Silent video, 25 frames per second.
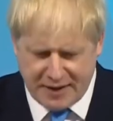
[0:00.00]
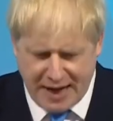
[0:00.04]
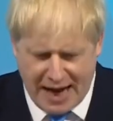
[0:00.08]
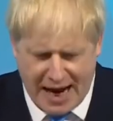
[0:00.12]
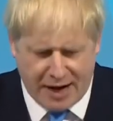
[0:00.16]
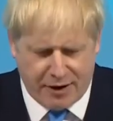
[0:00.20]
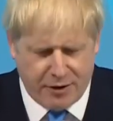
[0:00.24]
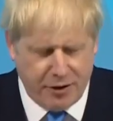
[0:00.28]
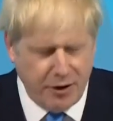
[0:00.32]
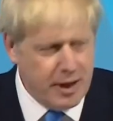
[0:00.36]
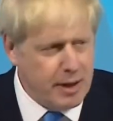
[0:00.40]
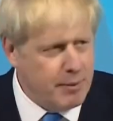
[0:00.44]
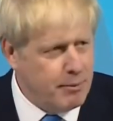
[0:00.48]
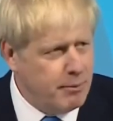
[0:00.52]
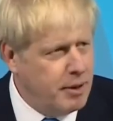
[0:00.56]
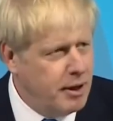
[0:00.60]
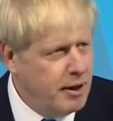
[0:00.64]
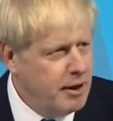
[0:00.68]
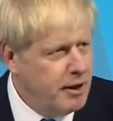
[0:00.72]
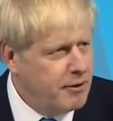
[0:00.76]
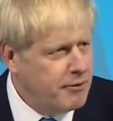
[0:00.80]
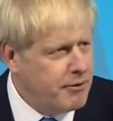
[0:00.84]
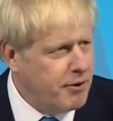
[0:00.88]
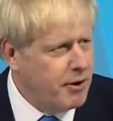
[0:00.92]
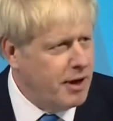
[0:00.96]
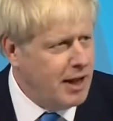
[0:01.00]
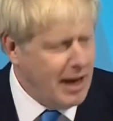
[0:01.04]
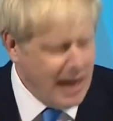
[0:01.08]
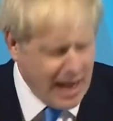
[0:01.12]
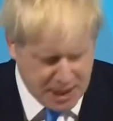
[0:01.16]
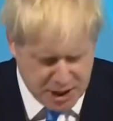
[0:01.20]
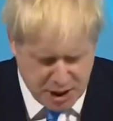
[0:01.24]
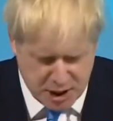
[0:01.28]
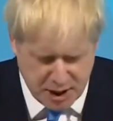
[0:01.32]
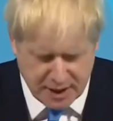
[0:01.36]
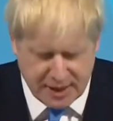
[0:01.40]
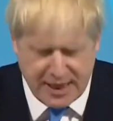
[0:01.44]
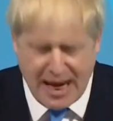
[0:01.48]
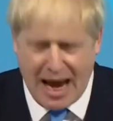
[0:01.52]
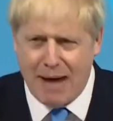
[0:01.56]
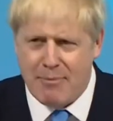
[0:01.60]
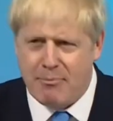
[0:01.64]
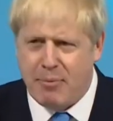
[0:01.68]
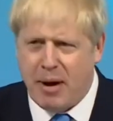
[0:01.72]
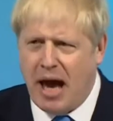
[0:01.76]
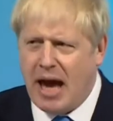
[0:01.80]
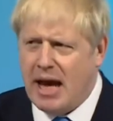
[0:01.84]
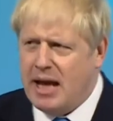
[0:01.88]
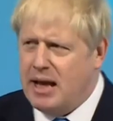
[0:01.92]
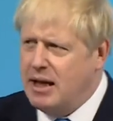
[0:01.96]
acronym for an election
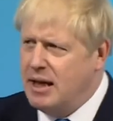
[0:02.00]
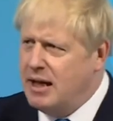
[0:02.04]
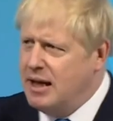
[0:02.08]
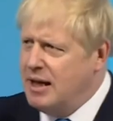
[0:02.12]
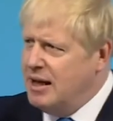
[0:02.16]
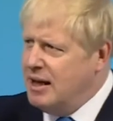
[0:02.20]
campaign,